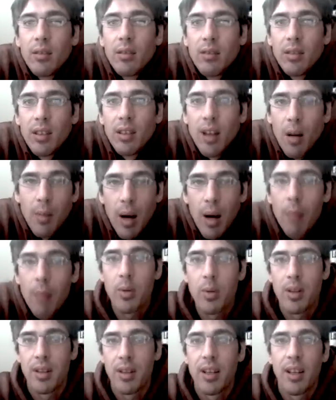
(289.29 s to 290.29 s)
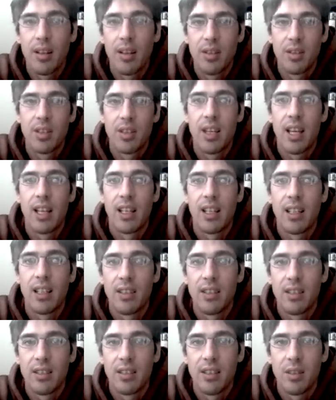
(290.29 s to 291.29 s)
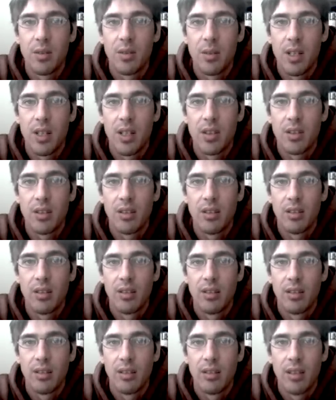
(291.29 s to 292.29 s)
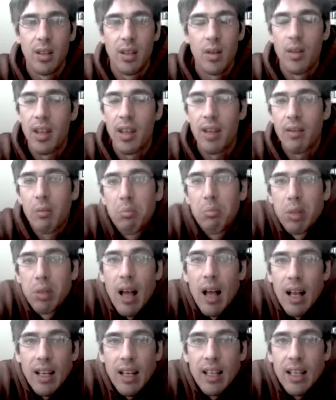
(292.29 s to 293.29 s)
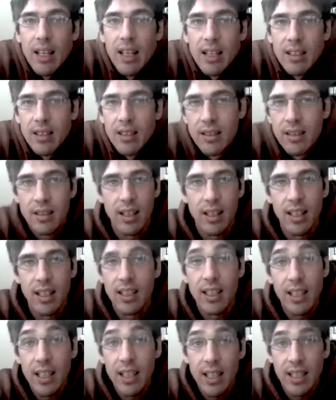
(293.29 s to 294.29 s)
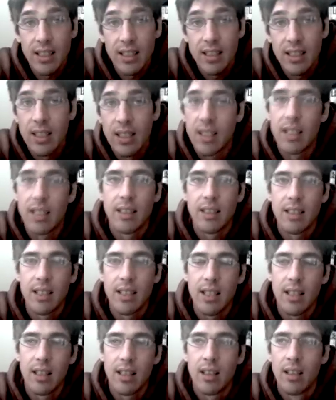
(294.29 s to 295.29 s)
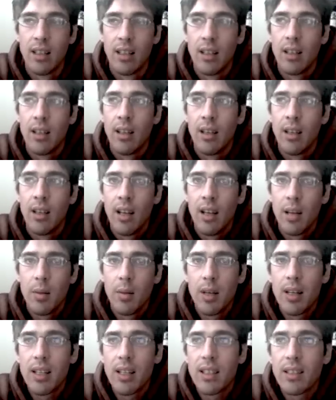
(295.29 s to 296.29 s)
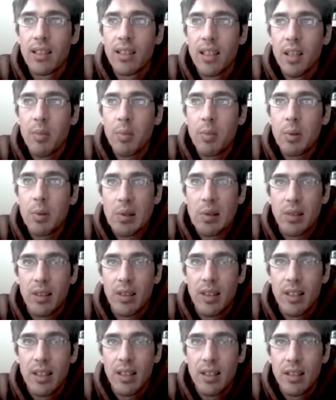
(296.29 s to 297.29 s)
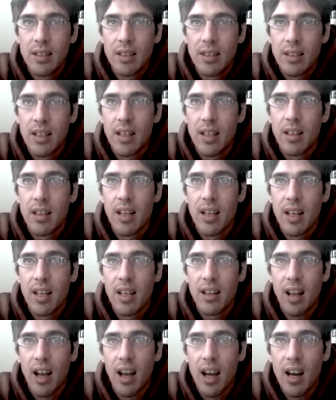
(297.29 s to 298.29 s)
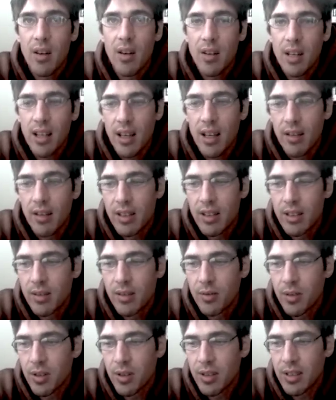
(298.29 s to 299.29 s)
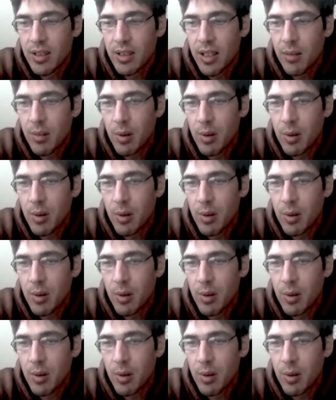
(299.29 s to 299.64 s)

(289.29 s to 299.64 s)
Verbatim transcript: come up with an understanding of the situation you know they have a block against it's like they can't see that it's there i mean an example is uh, an irony of it is for example